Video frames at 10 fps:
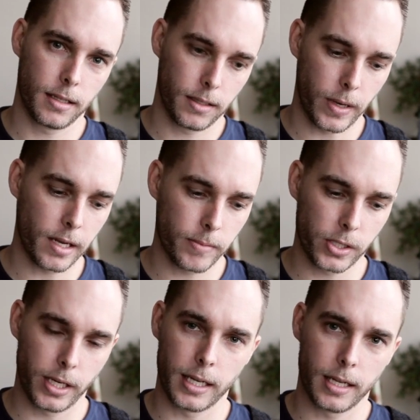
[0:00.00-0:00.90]
it went on the
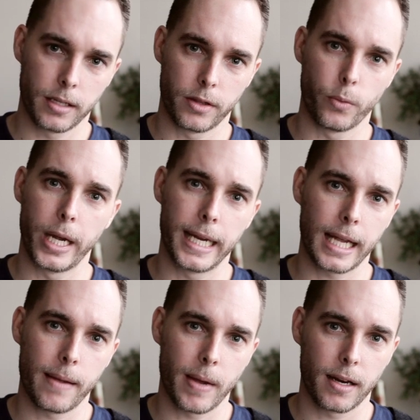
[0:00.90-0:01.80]
machine, and the reading
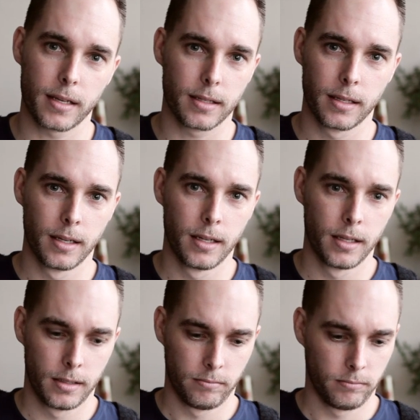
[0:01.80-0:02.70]
came out as
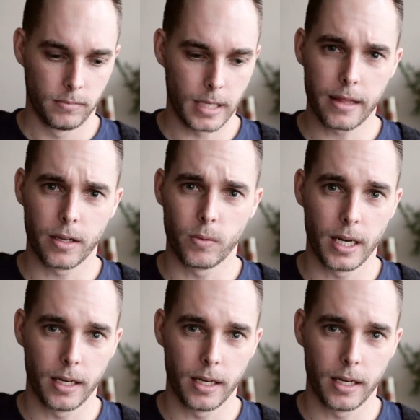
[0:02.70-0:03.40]
nothing really.